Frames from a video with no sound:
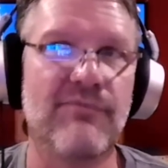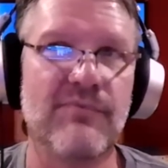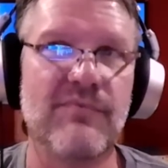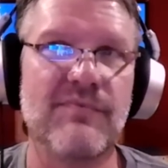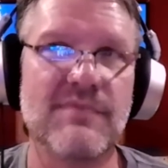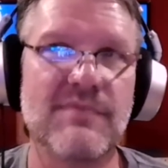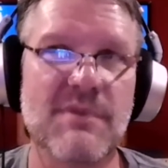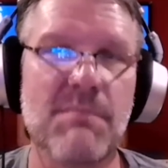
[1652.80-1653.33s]

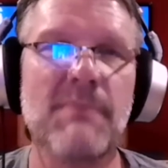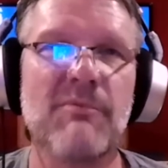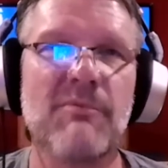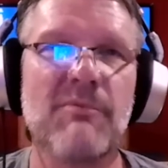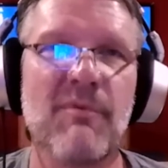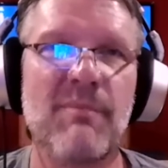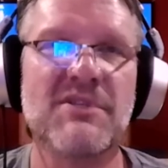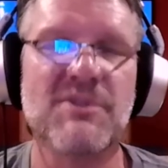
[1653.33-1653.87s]
some people
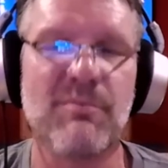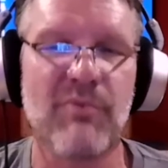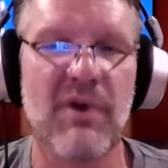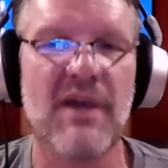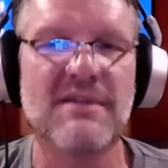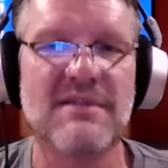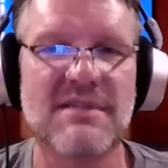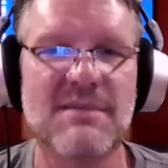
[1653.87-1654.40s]
have been
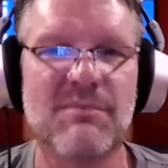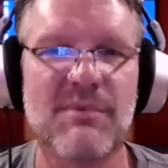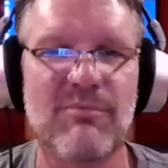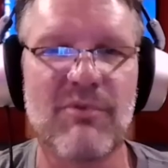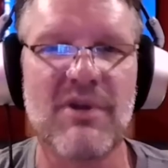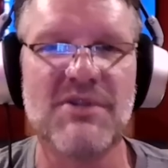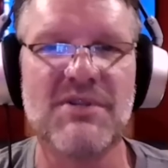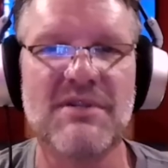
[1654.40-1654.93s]
surprised at some of the
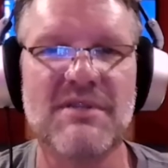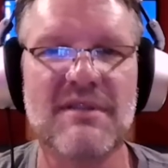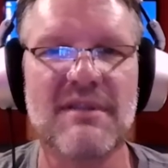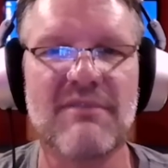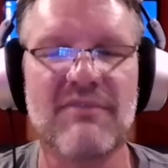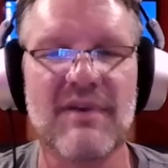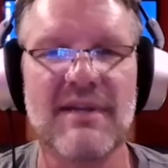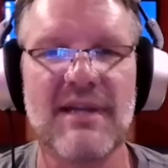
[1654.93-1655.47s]
projects that
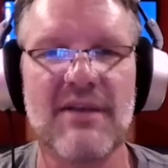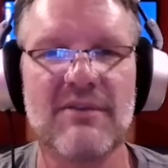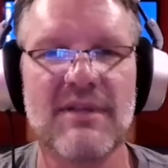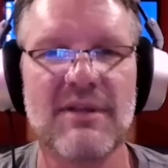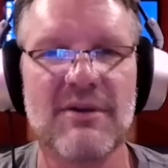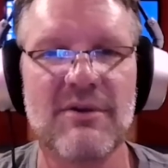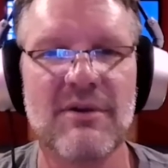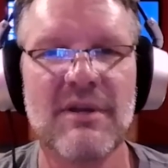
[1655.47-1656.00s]
they find out
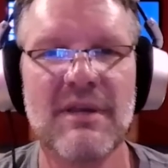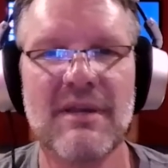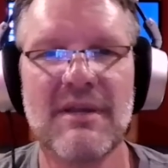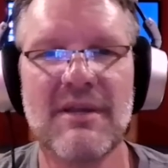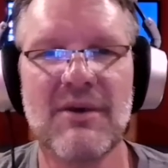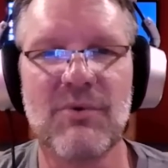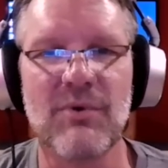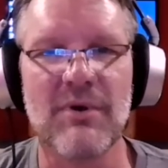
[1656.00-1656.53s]
later
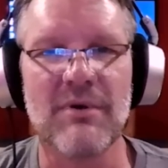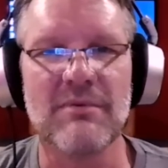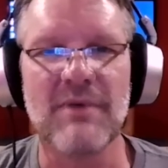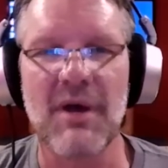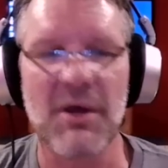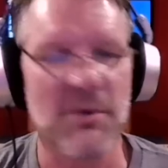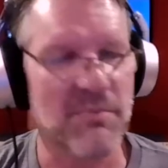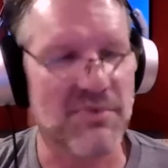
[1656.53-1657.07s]
were
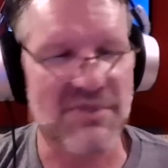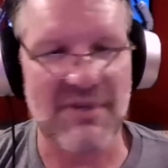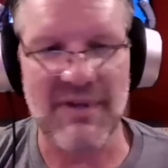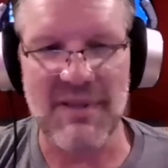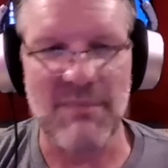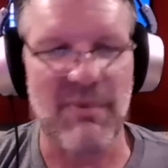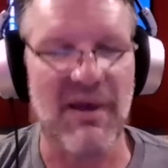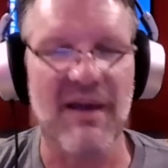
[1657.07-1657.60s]
100% in
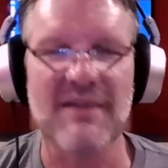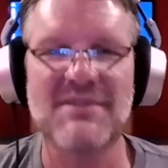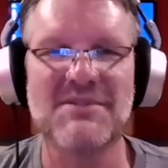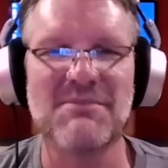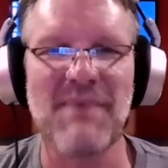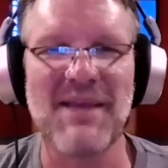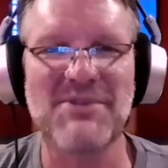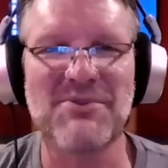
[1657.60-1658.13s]
the
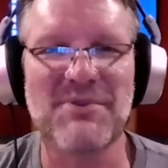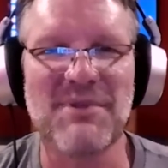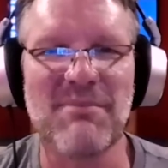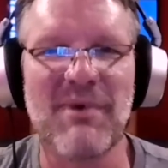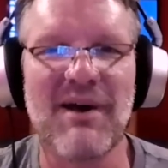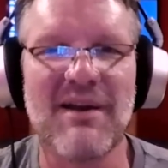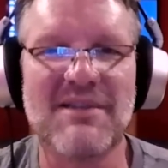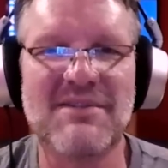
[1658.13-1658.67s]
box, mastered in the
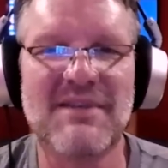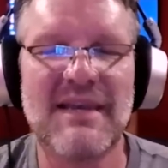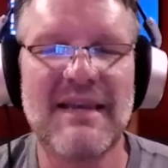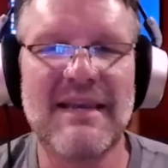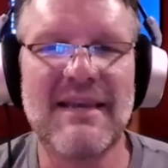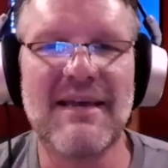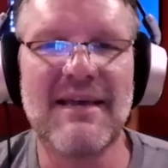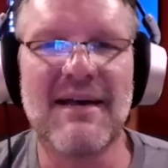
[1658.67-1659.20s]
box,
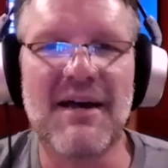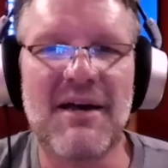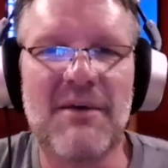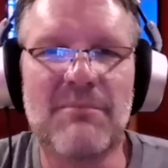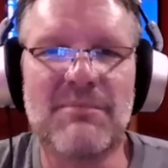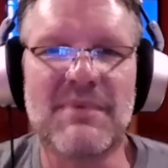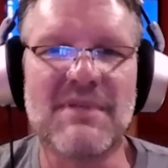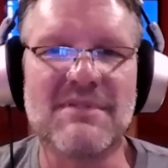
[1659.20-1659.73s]

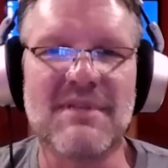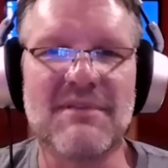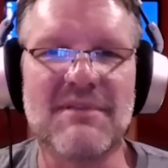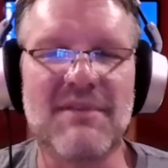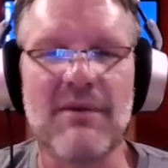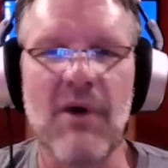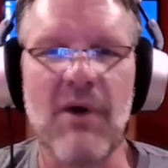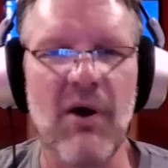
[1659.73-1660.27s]
because they
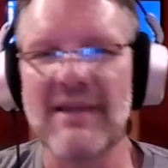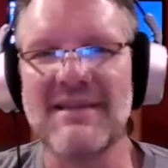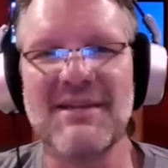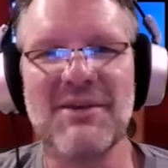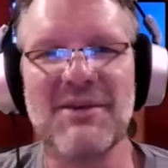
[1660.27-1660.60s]
thought, oh, I can hear